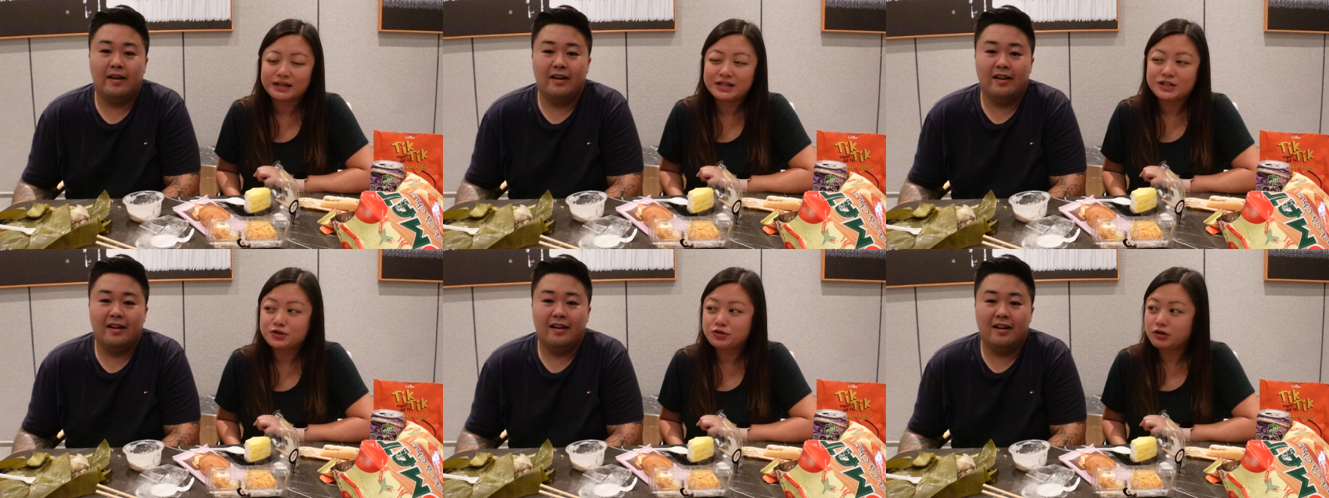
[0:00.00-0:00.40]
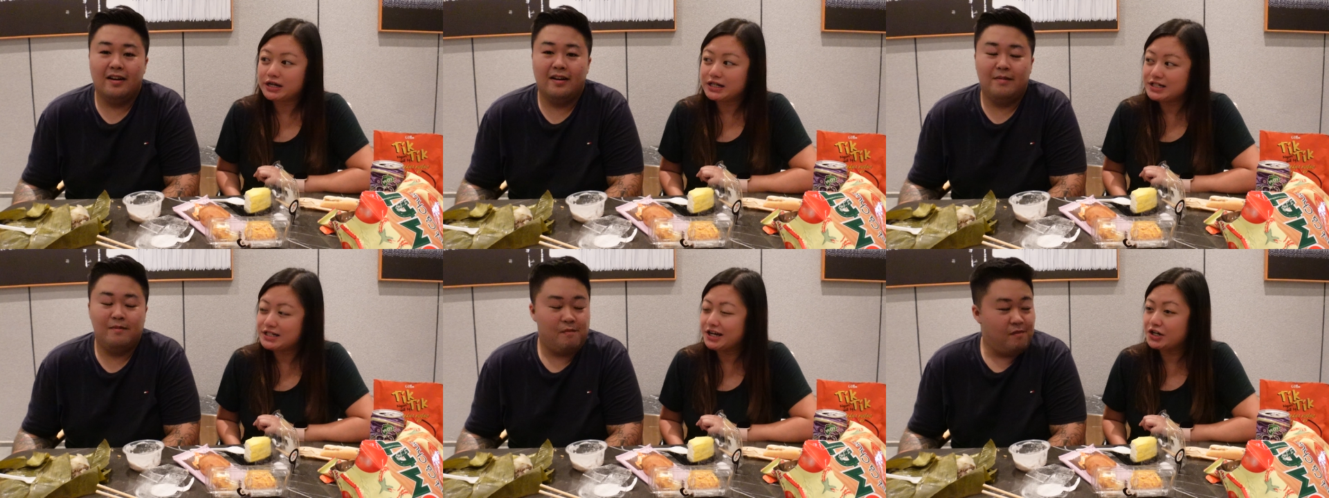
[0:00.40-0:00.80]
Speaker 1: It's
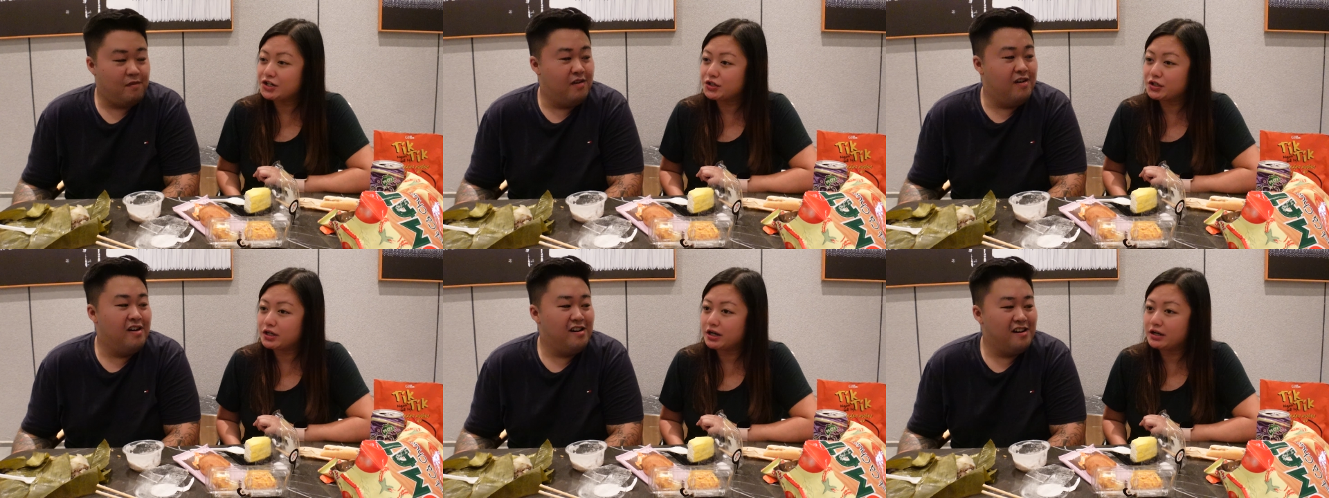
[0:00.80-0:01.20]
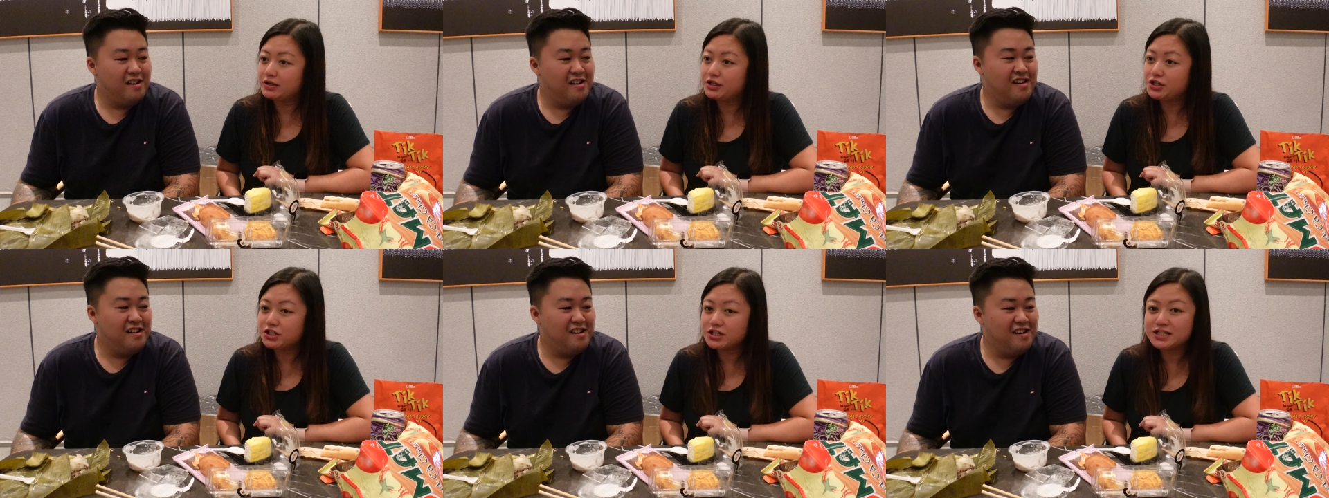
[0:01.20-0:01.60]
crazy, actually.
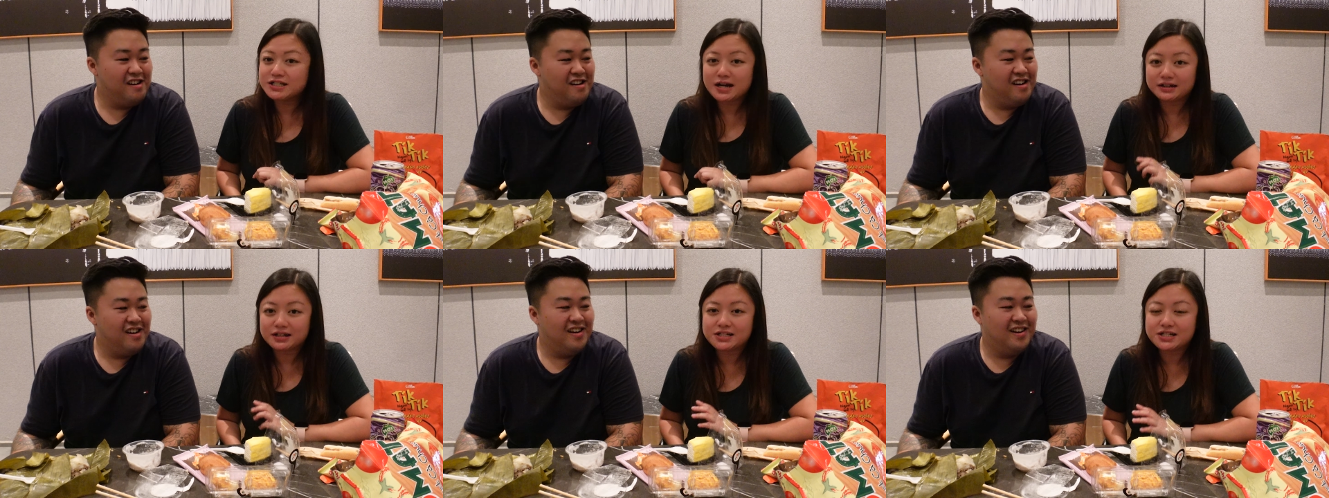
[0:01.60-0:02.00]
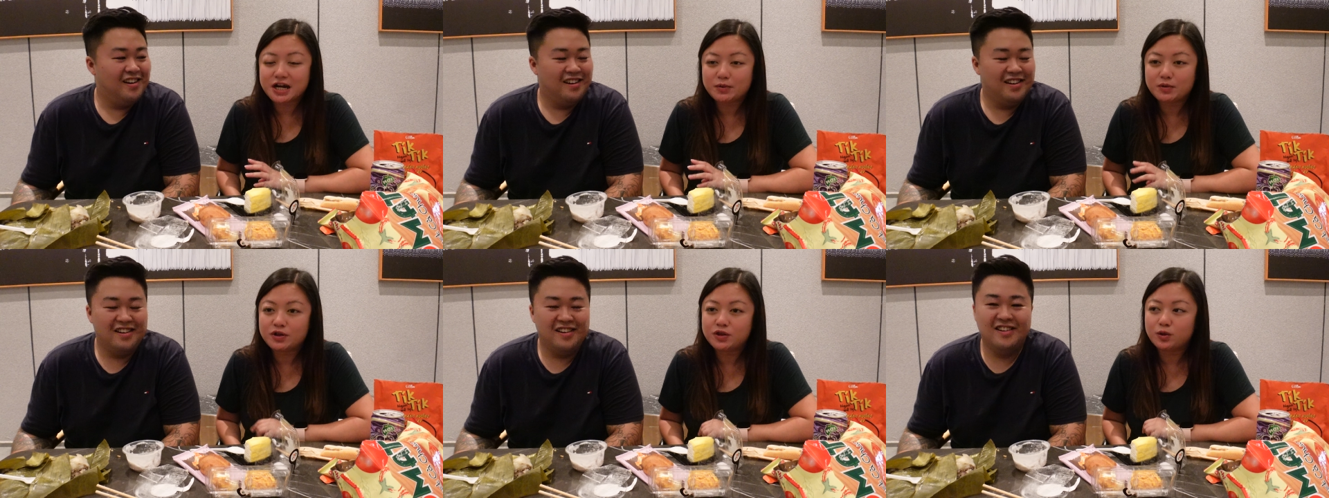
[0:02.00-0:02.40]
Initially starting the
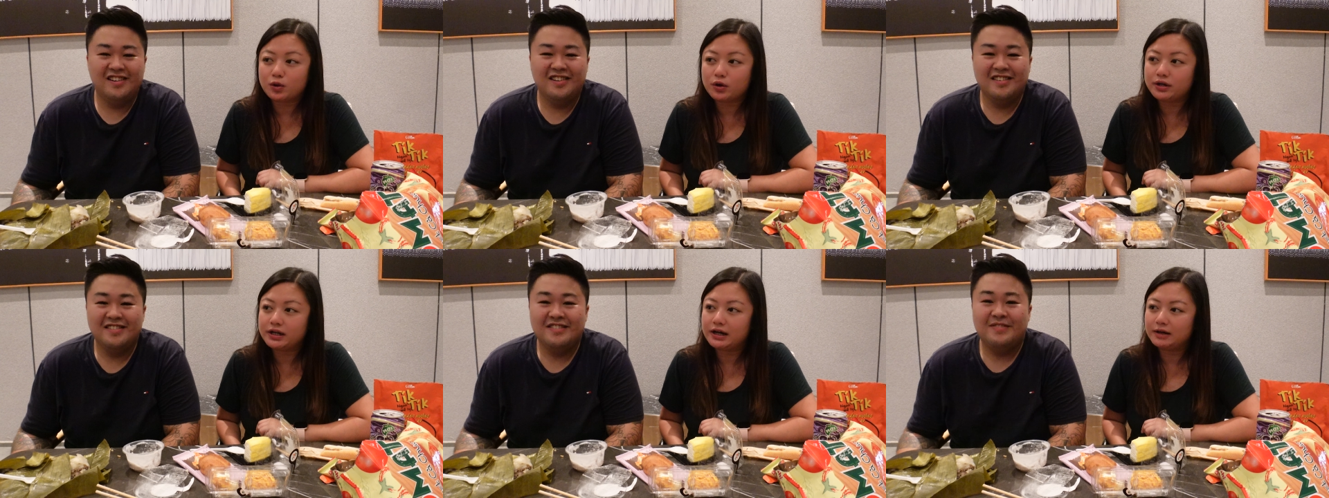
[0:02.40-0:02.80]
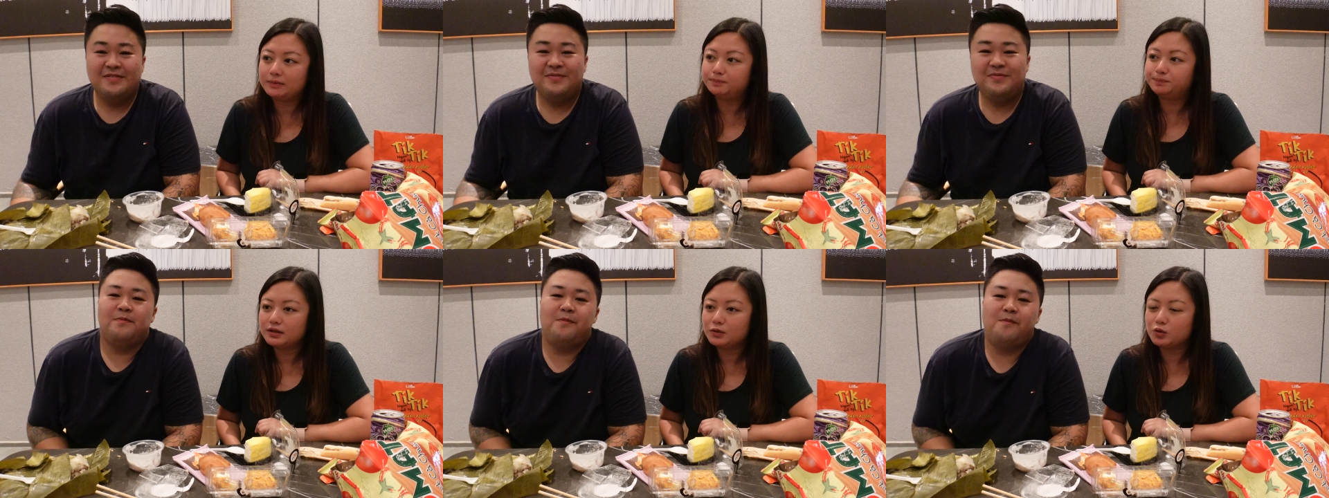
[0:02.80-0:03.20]
day, we thought
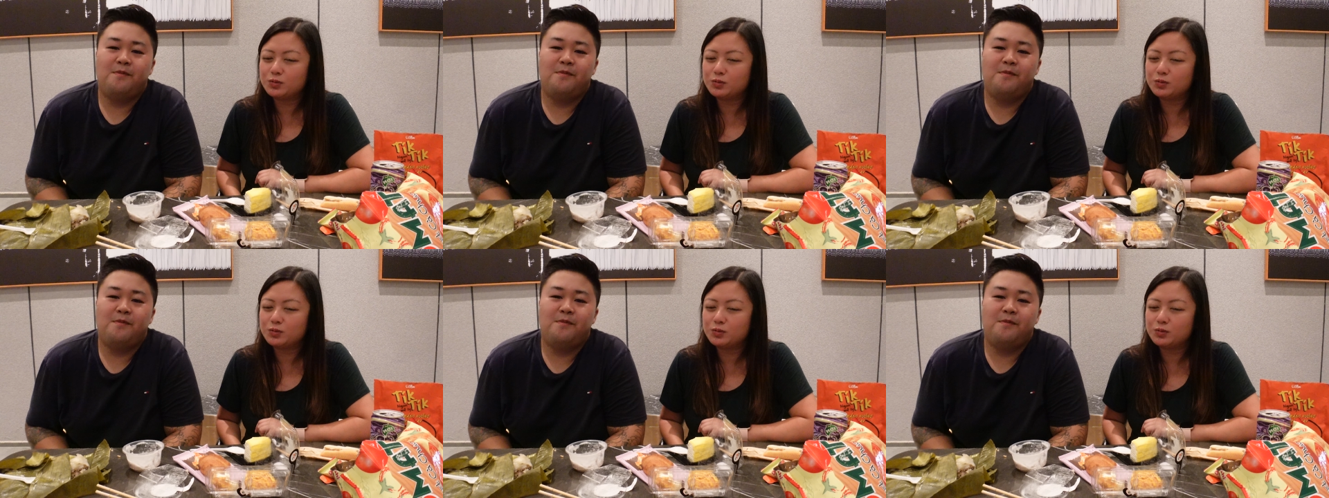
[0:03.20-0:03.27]
um,